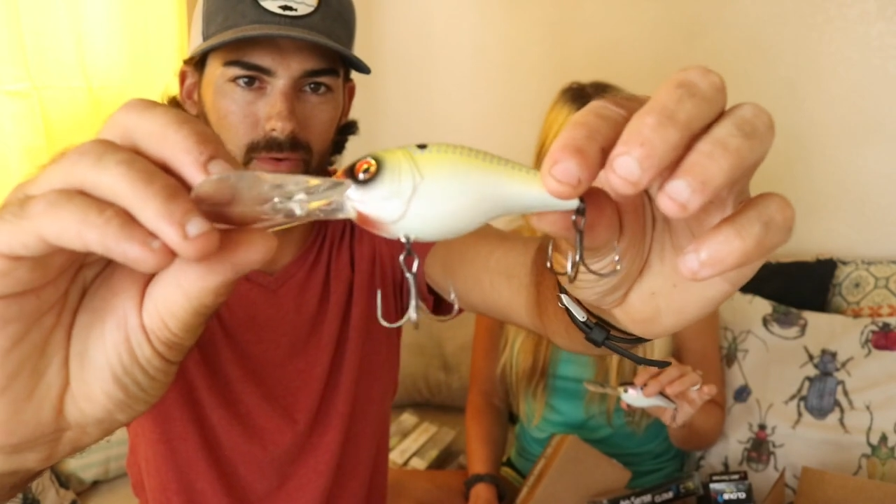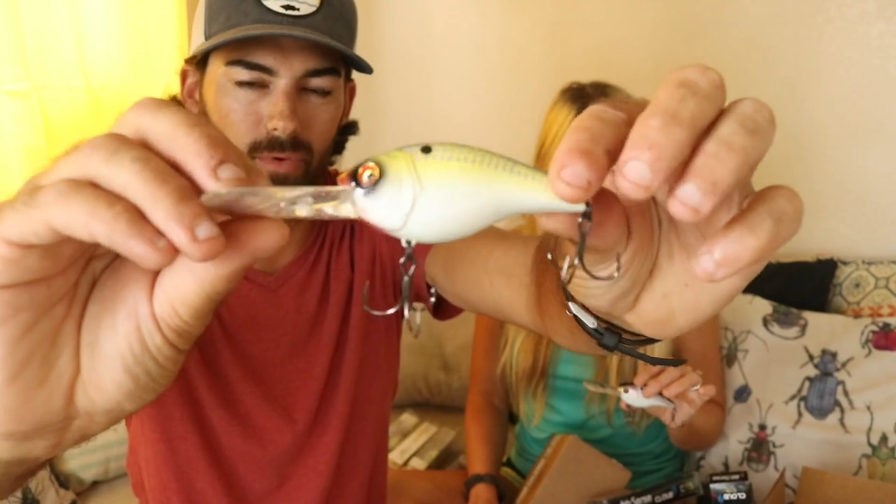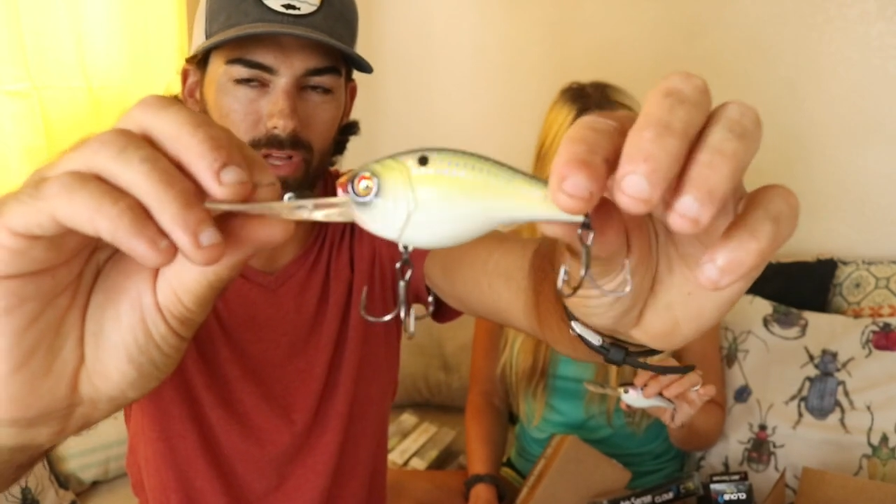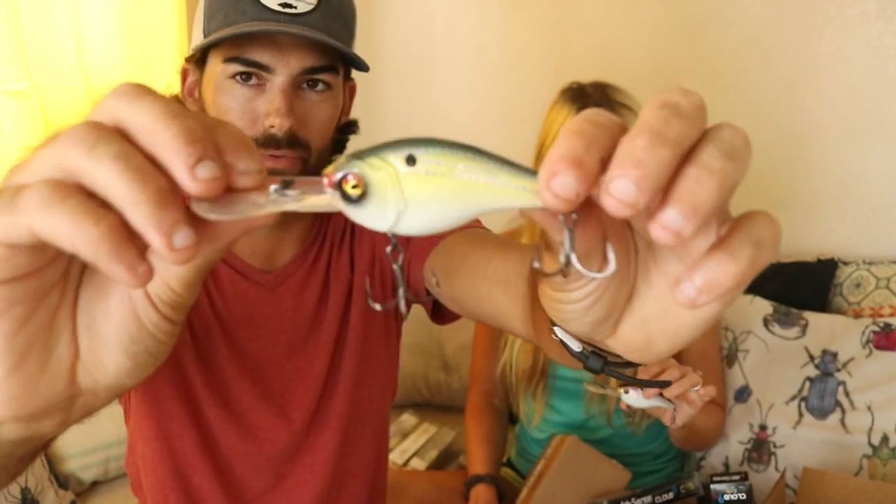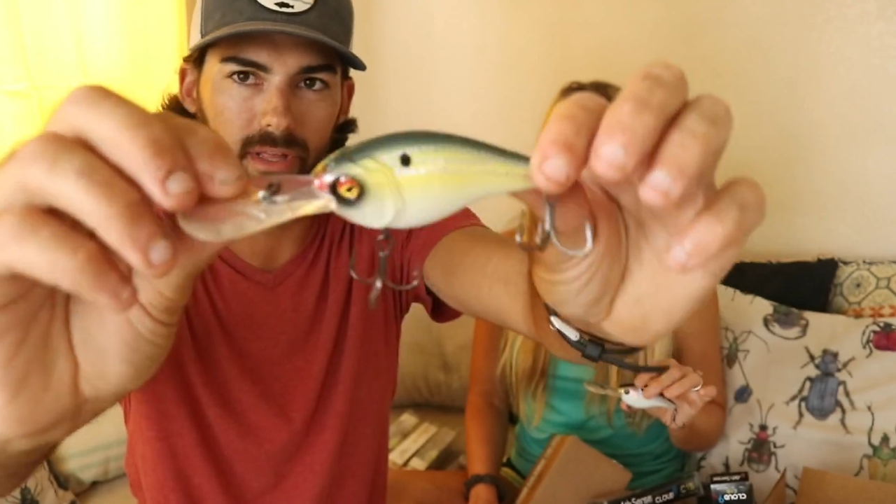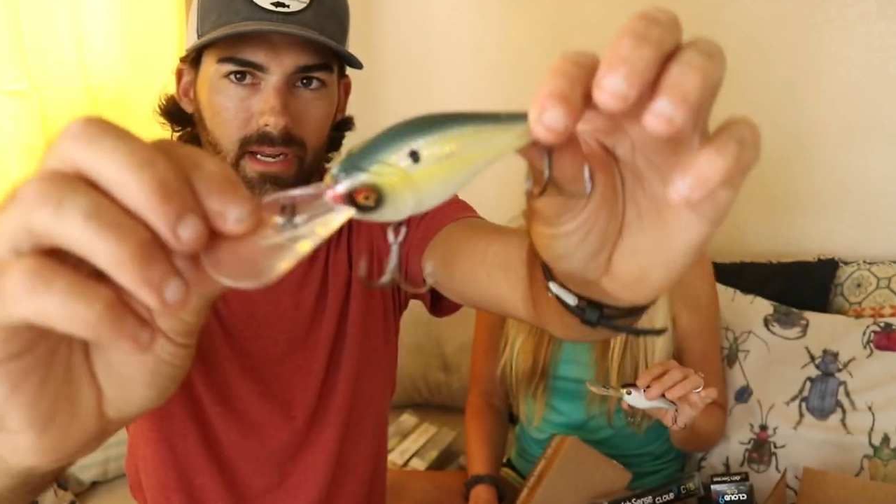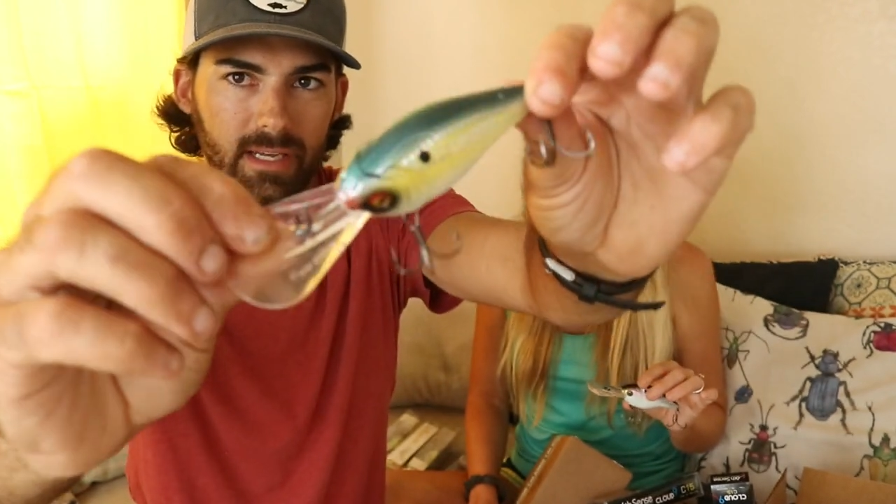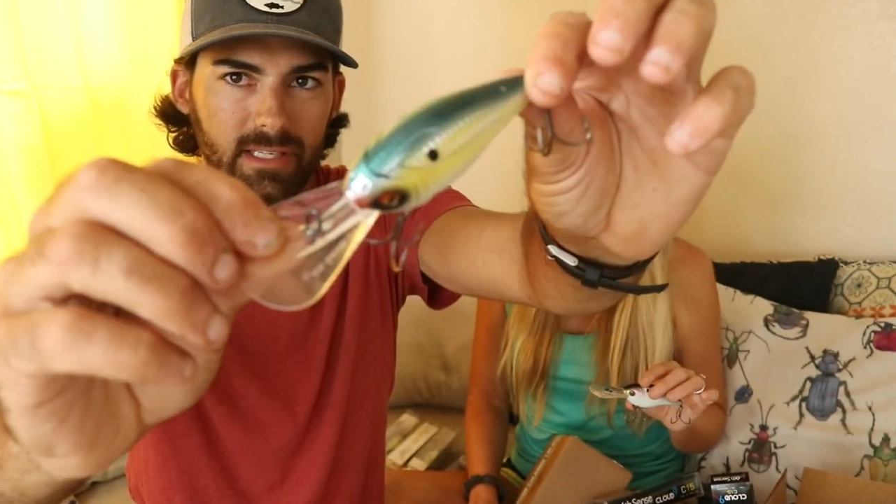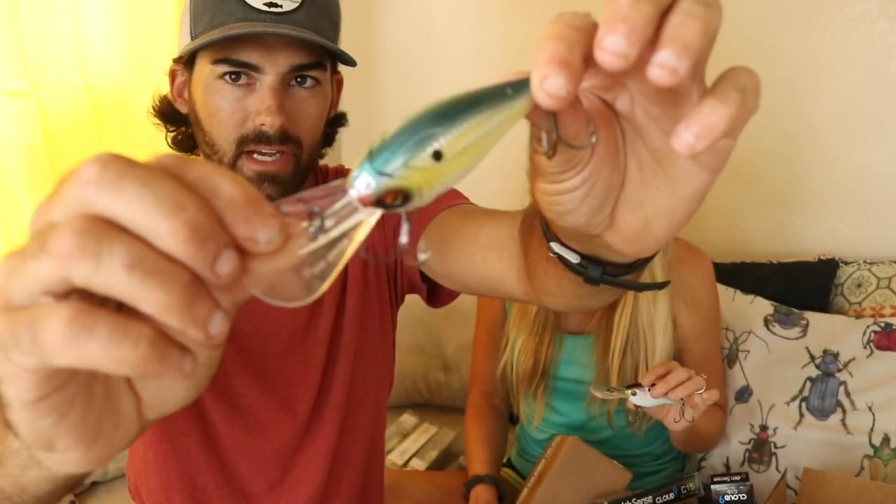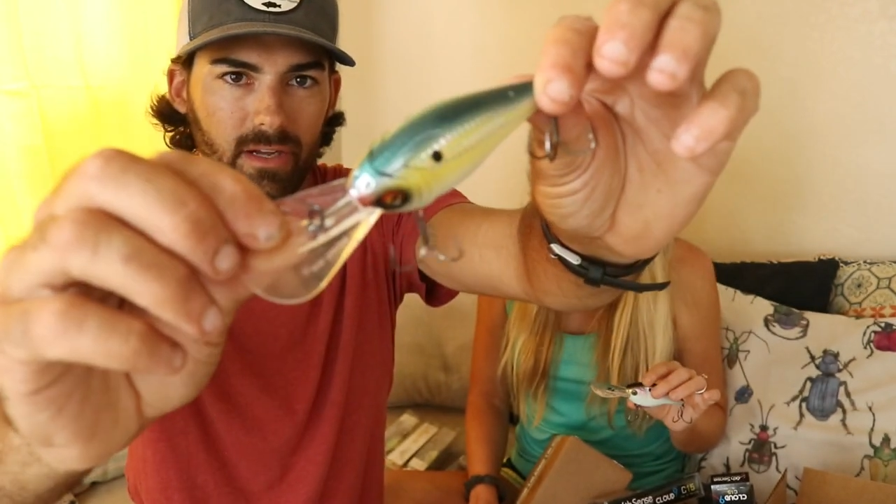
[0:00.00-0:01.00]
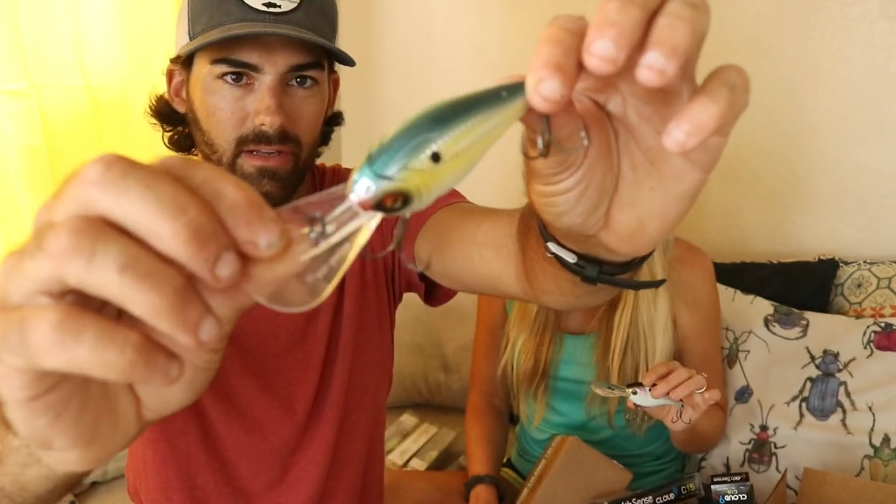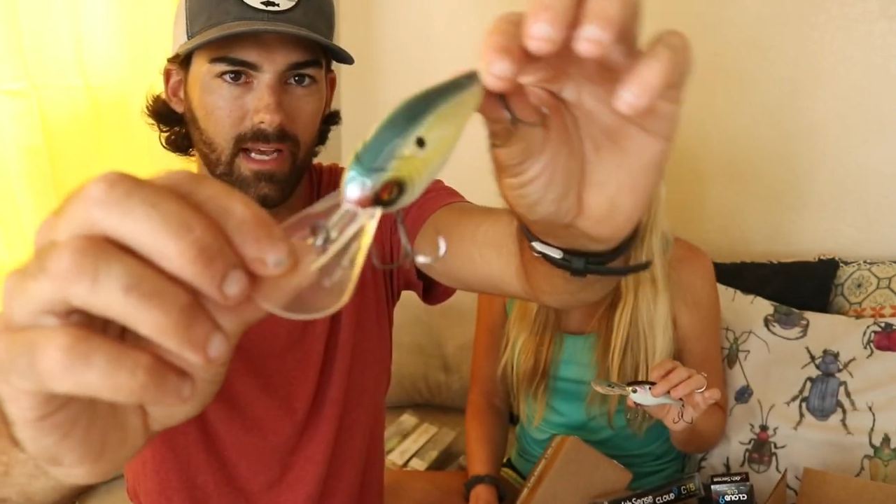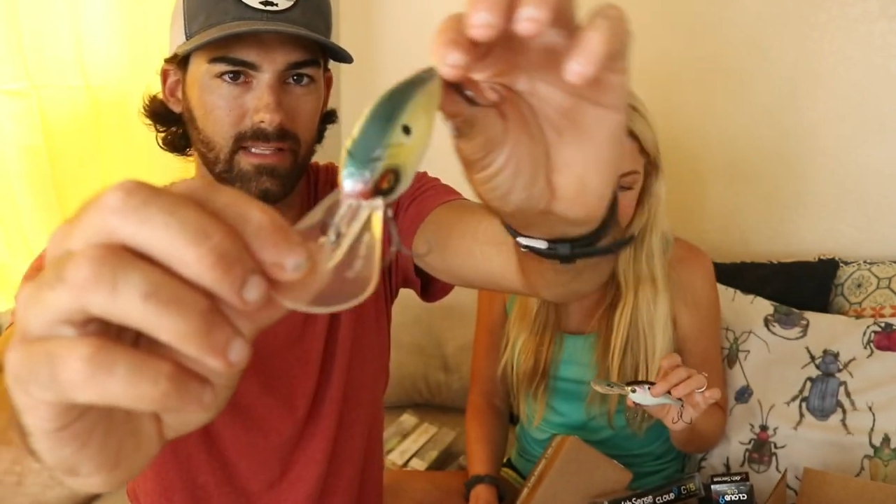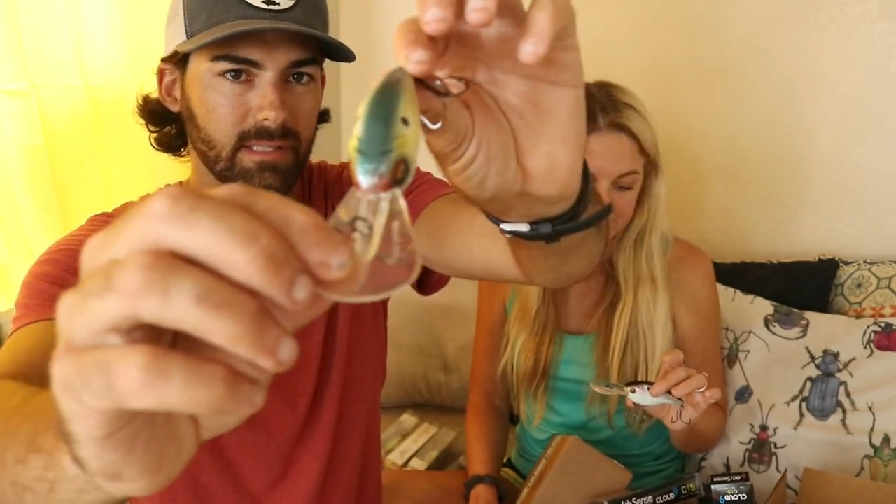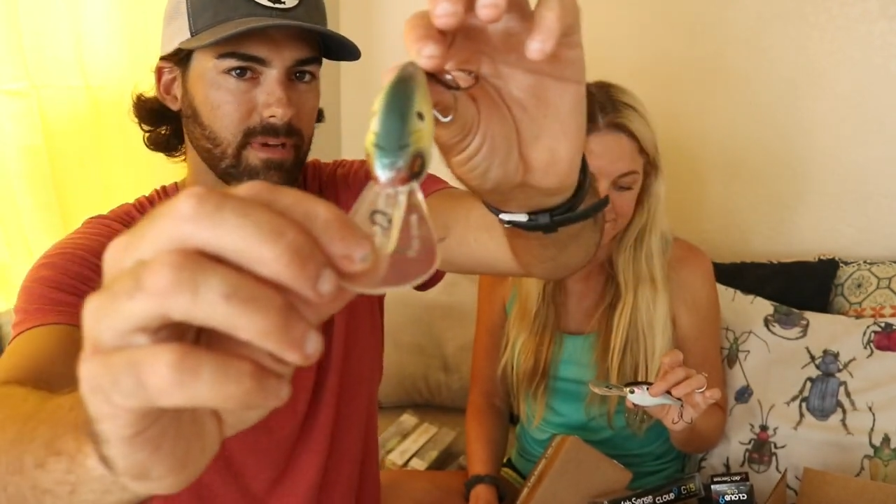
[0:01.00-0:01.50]
Really, really nice color.
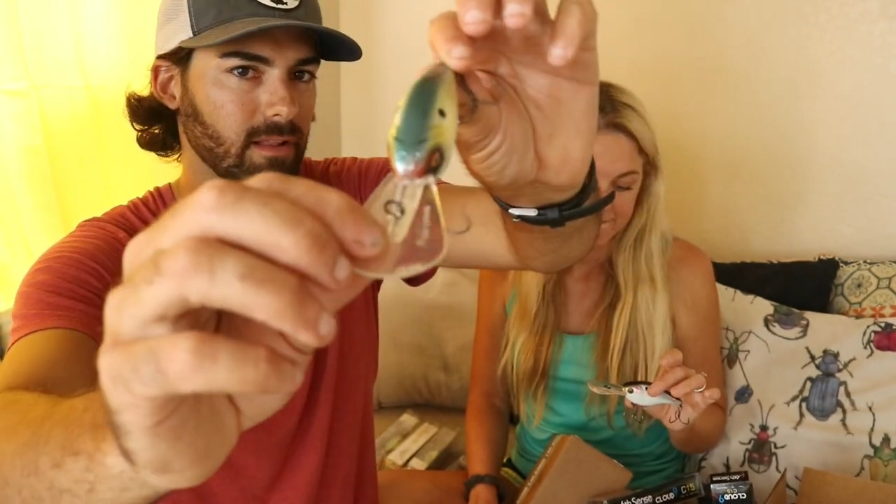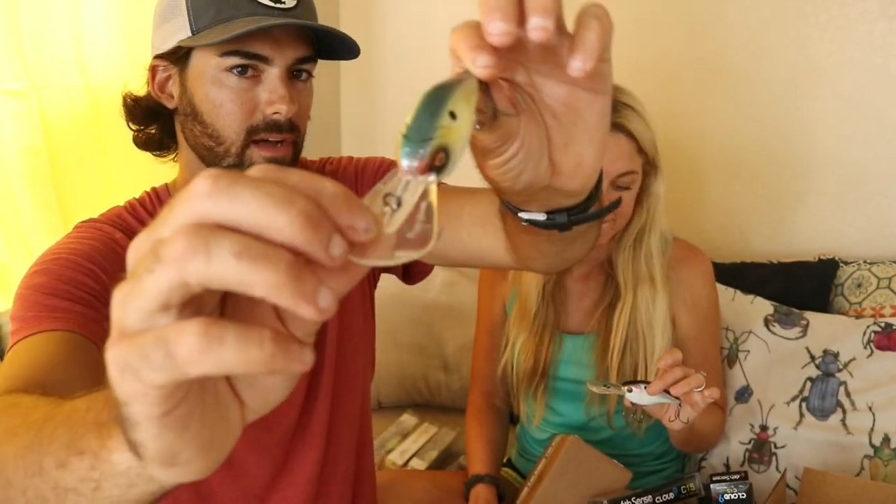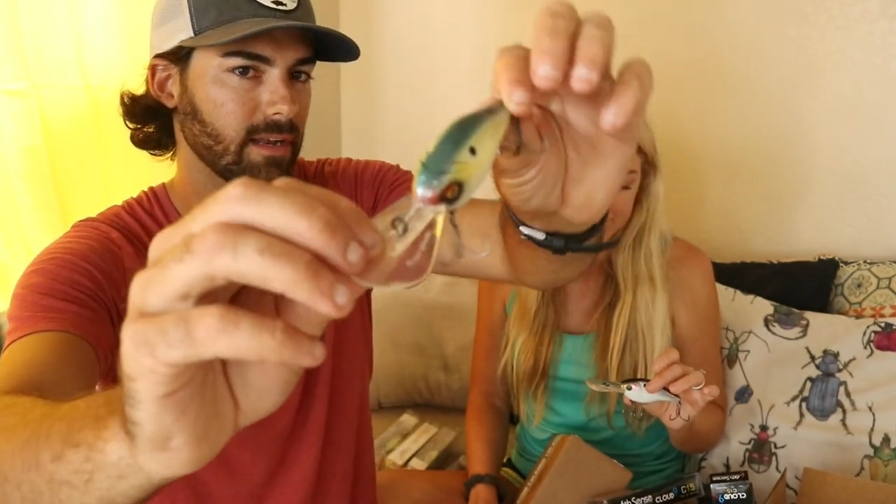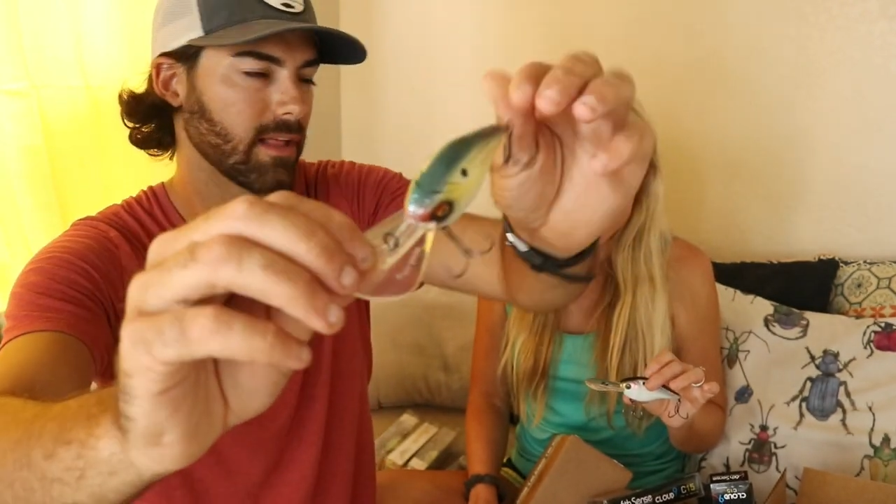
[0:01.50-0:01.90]
Like this bait a lot.